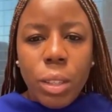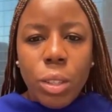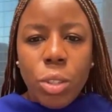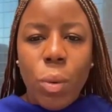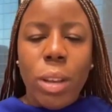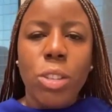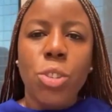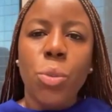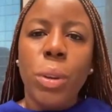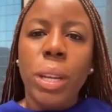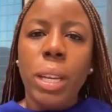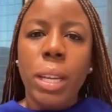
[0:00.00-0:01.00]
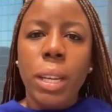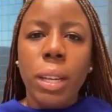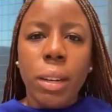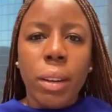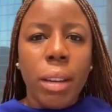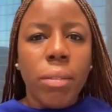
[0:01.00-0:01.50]
So as you
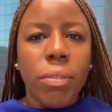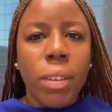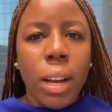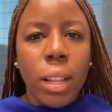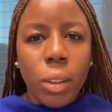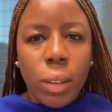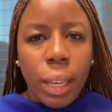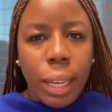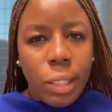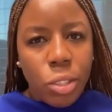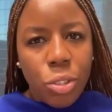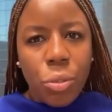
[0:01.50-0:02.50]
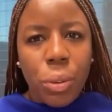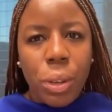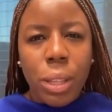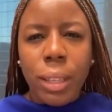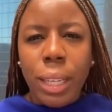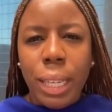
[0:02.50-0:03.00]
hear and follow the history,
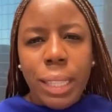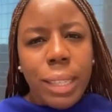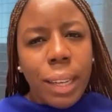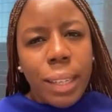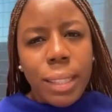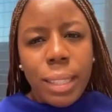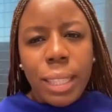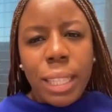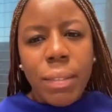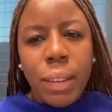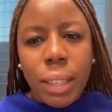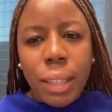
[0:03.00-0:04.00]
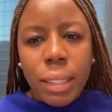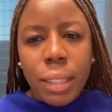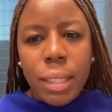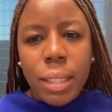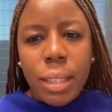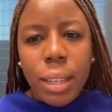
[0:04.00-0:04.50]
the key dates and
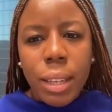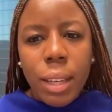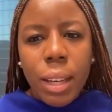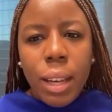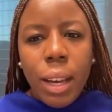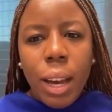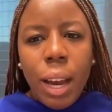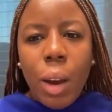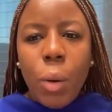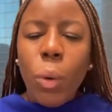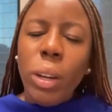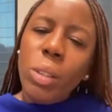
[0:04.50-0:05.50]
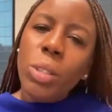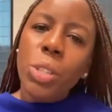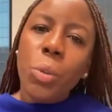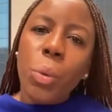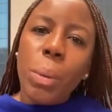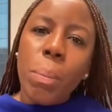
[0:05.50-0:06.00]
events, I want you to
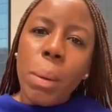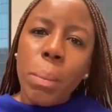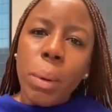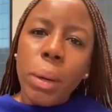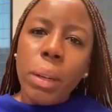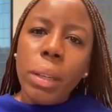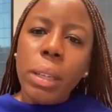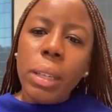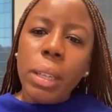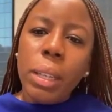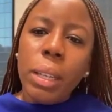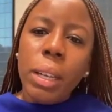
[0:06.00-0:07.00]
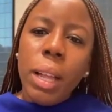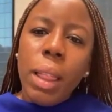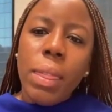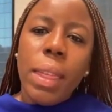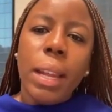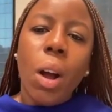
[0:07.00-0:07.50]
remember
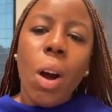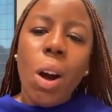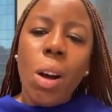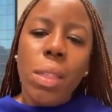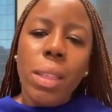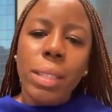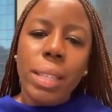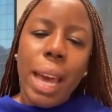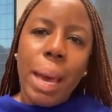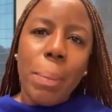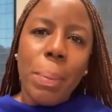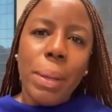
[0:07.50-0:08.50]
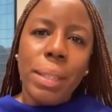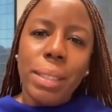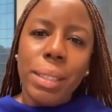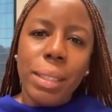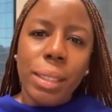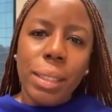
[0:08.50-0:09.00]
that all this
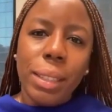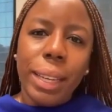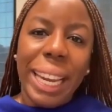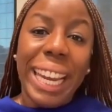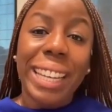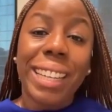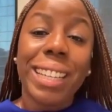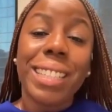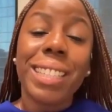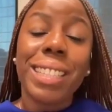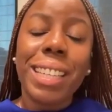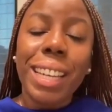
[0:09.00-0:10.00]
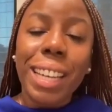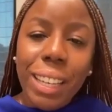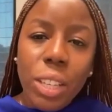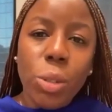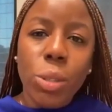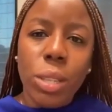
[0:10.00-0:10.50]
happened and
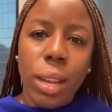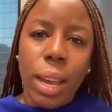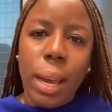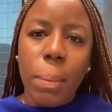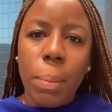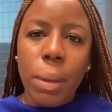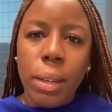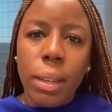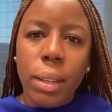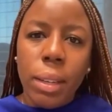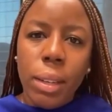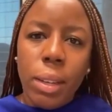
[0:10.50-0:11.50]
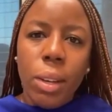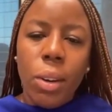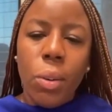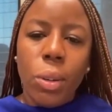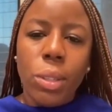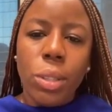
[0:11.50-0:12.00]
continues to happen
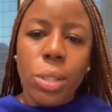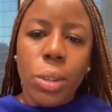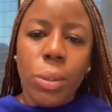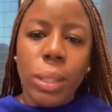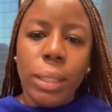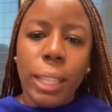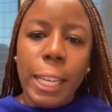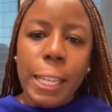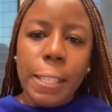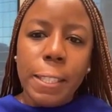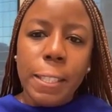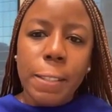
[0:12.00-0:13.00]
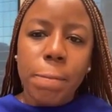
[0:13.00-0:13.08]
on stolen land.